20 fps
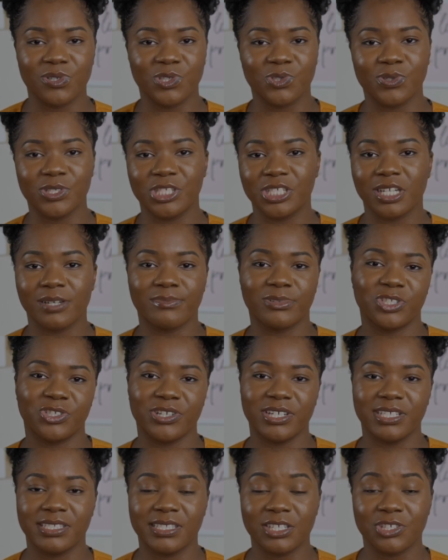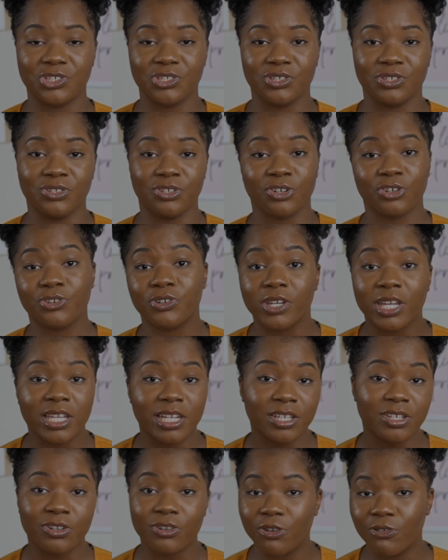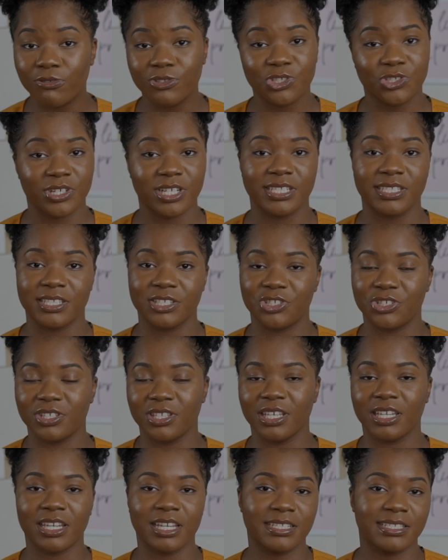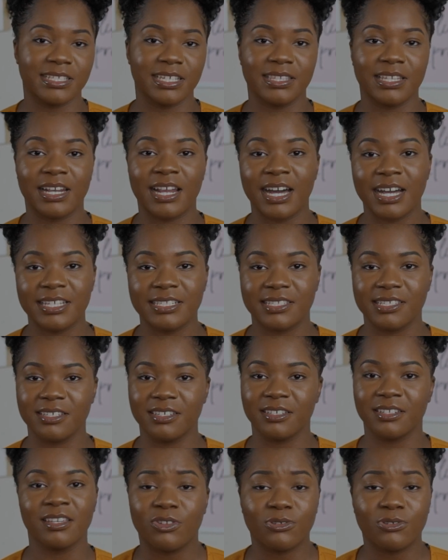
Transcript: or switching up a transition, or creating your own transition like I said that I did,